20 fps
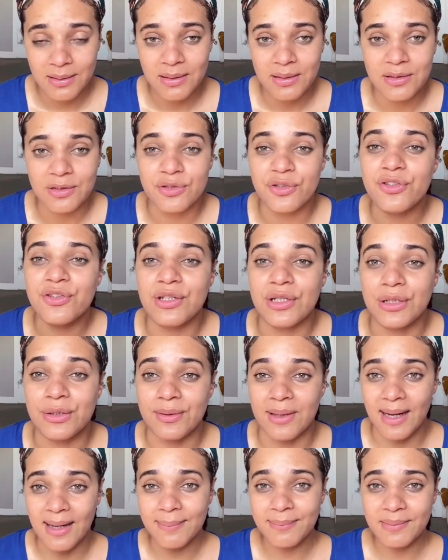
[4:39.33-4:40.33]
She
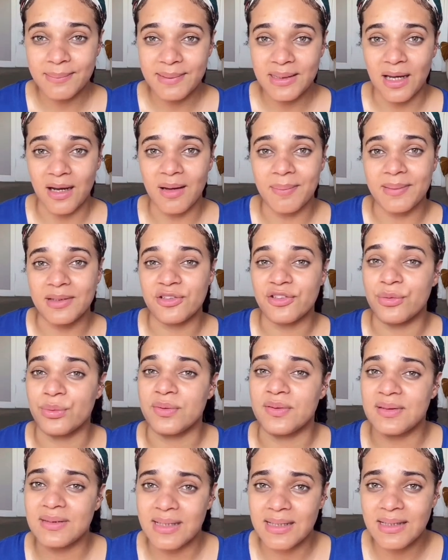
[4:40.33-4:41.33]
grabbed me up and she
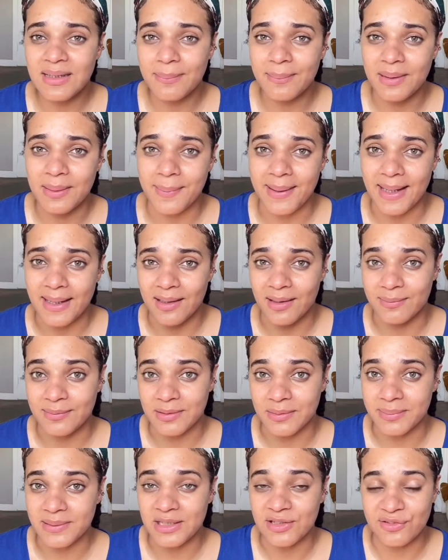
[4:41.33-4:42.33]
was taking me back up
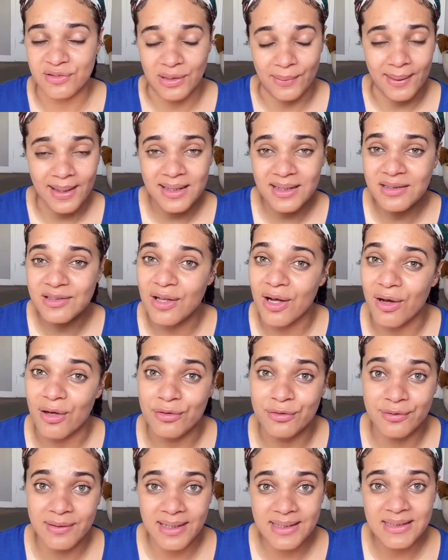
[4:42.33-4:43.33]
the beach. Now I can
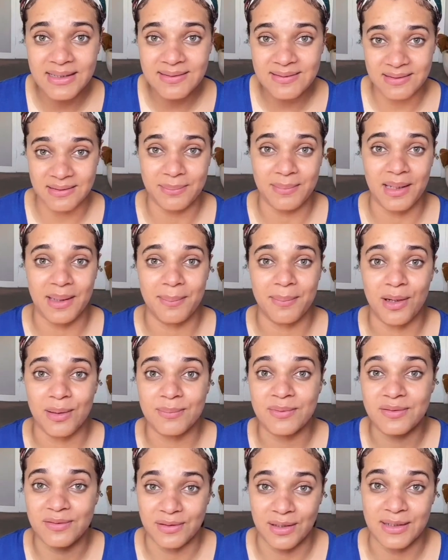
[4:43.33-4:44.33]
already see my
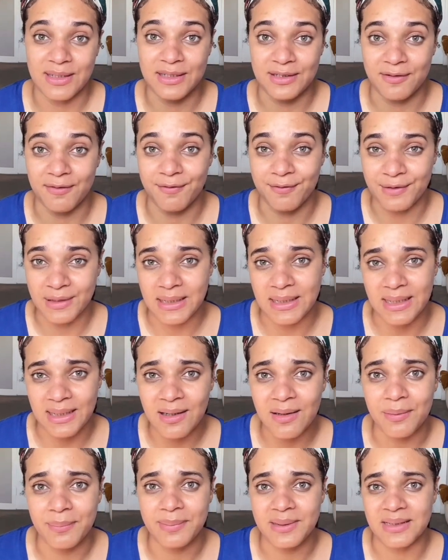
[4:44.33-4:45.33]
mom starting to freak
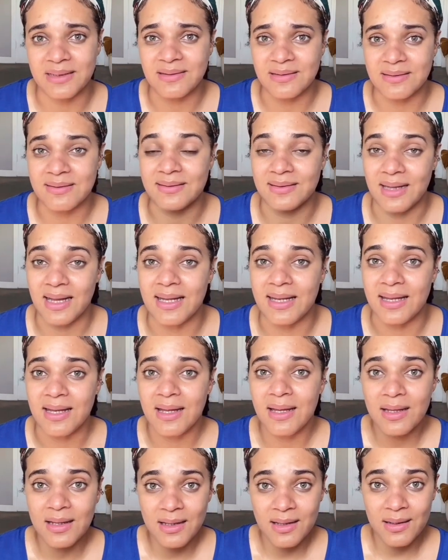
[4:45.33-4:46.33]
out because it's like,
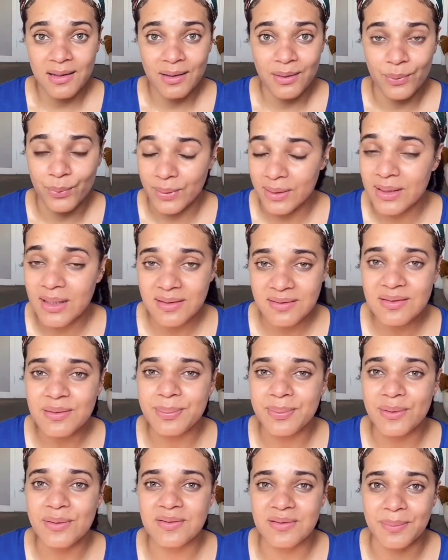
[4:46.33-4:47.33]
we're not
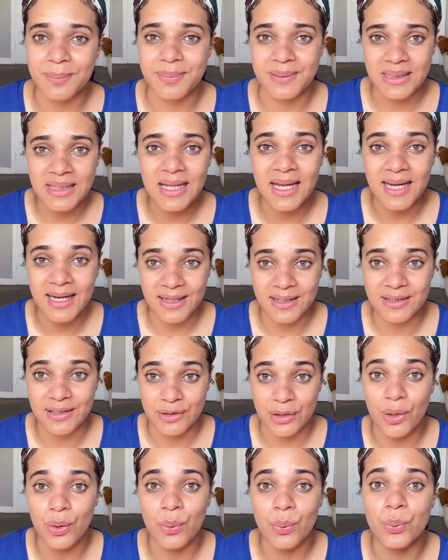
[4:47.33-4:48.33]
supposed to be here. You
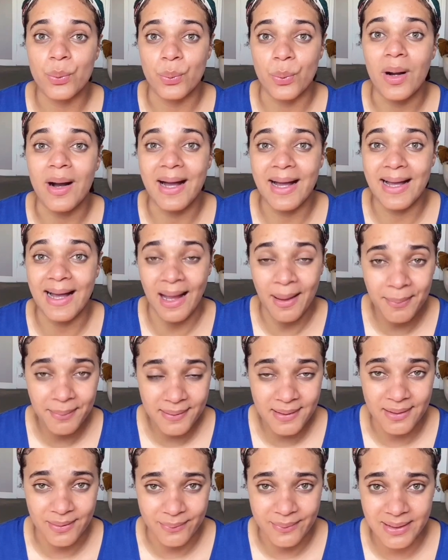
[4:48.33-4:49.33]
know, what
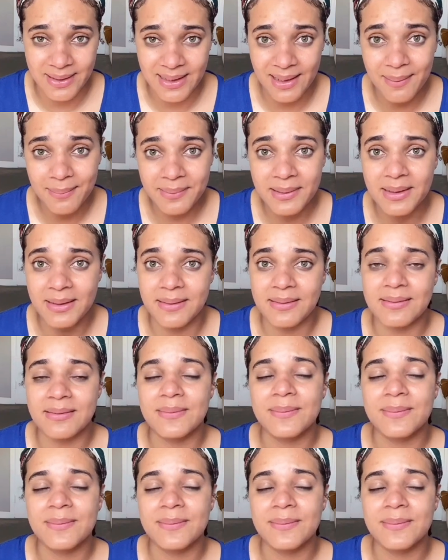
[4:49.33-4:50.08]
happened? What happened?